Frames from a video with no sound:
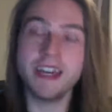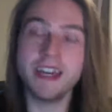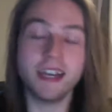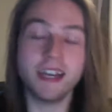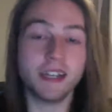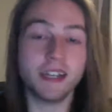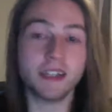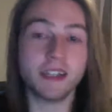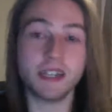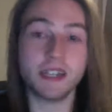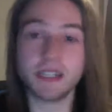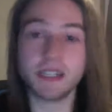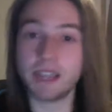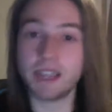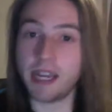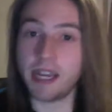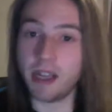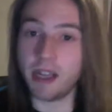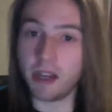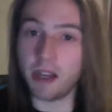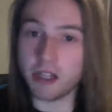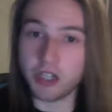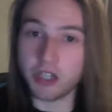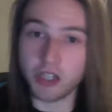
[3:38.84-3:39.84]
And they're going to say,
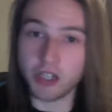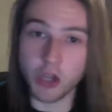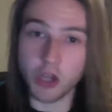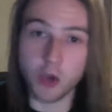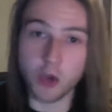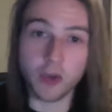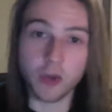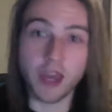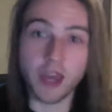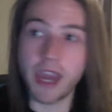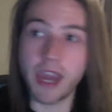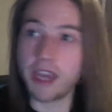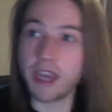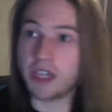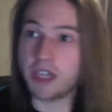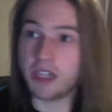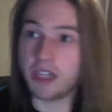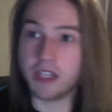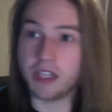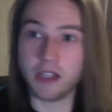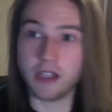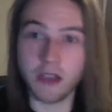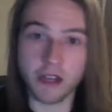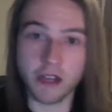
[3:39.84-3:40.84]
like, she's okay.
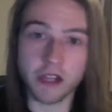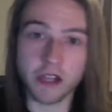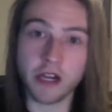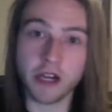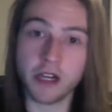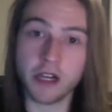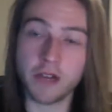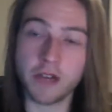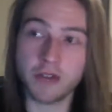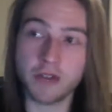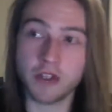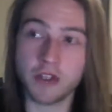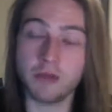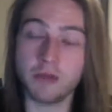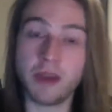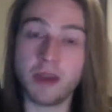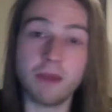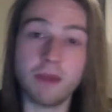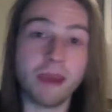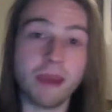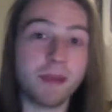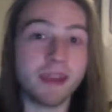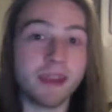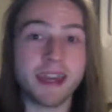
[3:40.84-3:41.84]
She's, like, gone off somewhere.
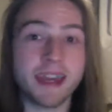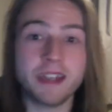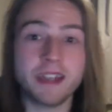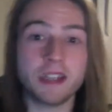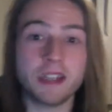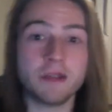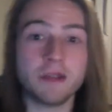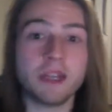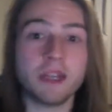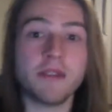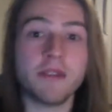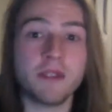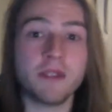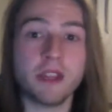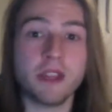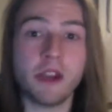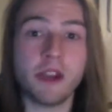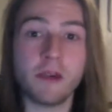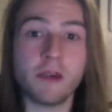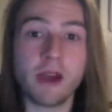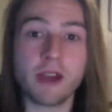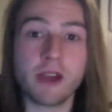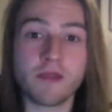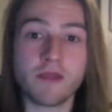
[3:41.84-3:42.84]
Maybe they don't even know
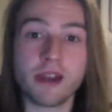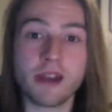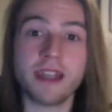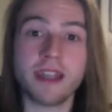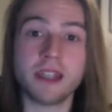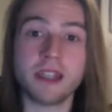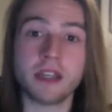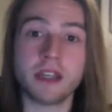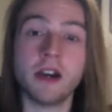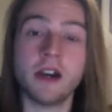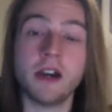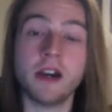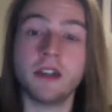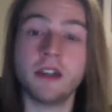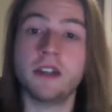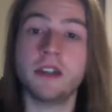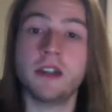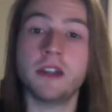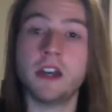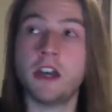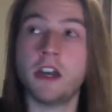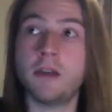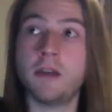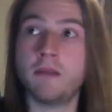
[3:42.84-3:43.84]
where Rey's gone.
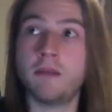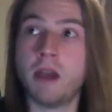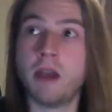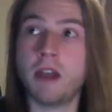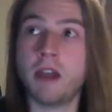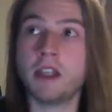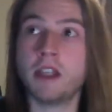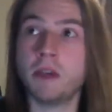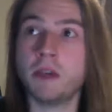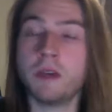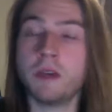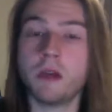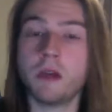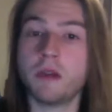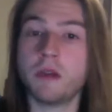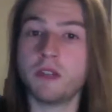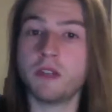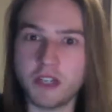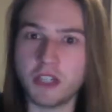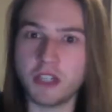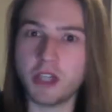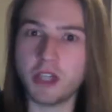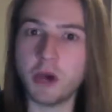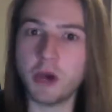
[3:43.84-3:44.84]
I don't know if
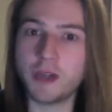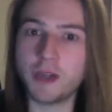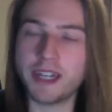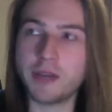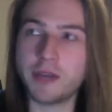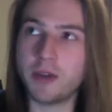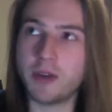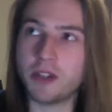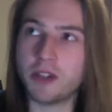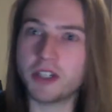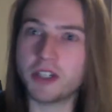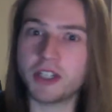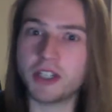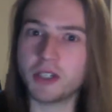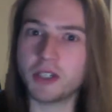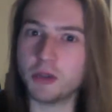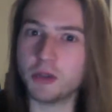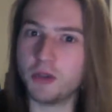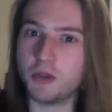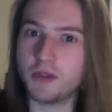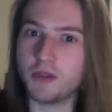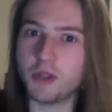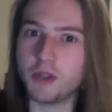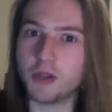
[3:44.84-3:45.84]
she told anyone. She
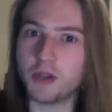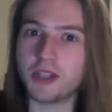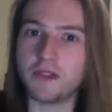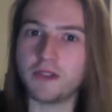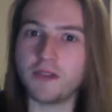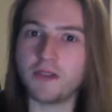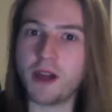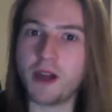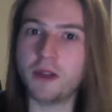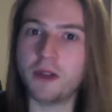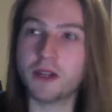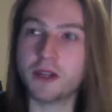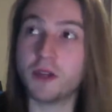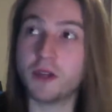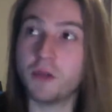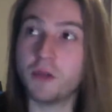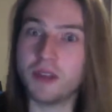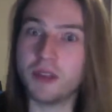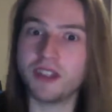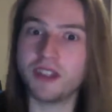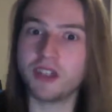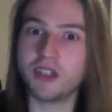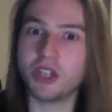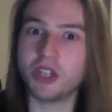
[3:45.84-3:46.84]
sort of took the Falcon
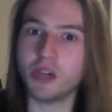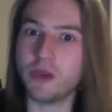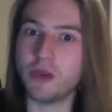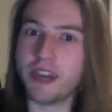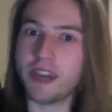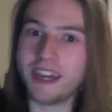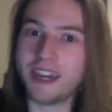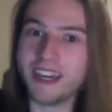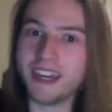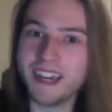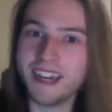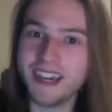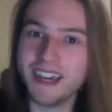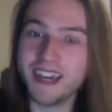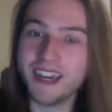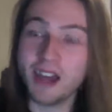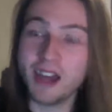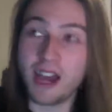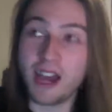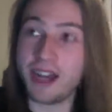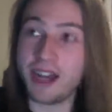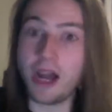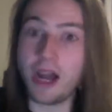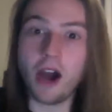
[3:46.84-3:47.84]
with Chewie
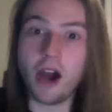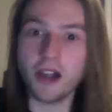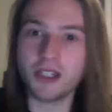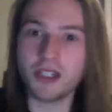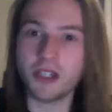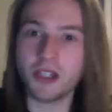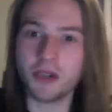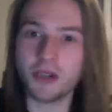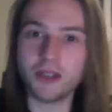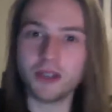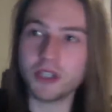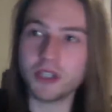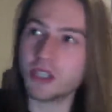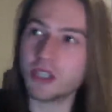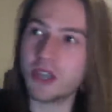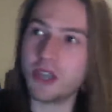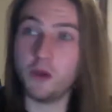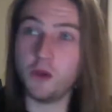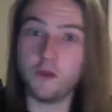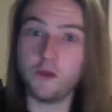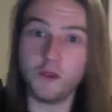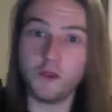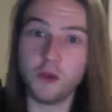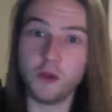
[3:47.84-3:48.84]
and R2 and just,
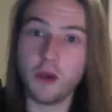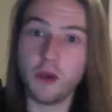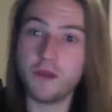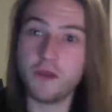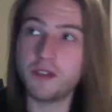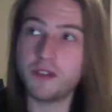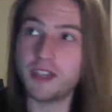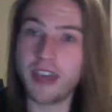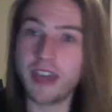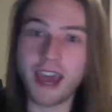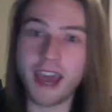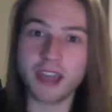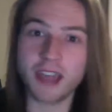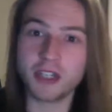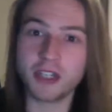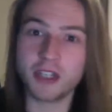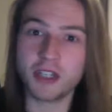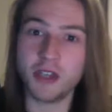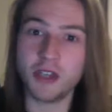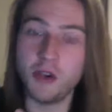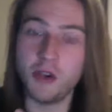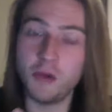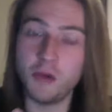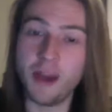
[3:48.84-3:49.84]
like, flew off to
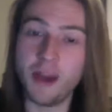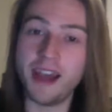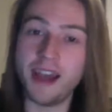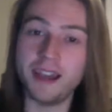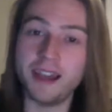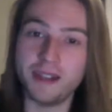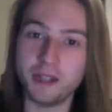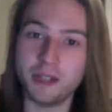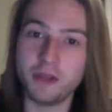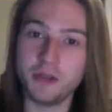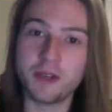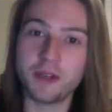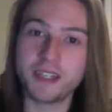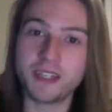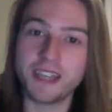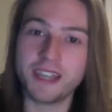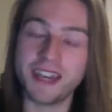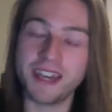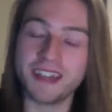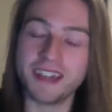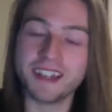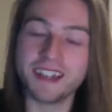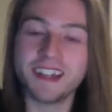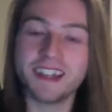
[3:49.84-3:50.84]
Achto where Luke's
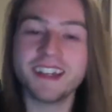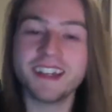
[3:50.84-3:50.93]
at.